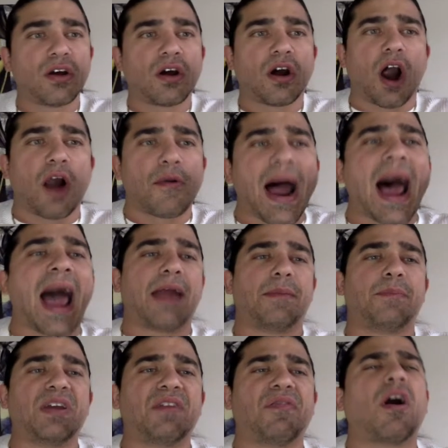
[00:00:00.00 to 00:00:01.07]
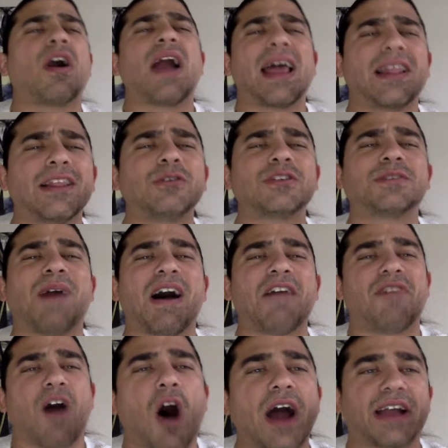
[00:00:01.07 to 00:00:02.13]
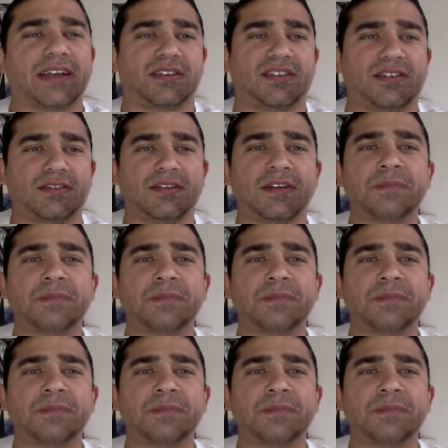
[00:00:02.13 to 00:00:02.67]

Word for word: All right, before I lose my voice,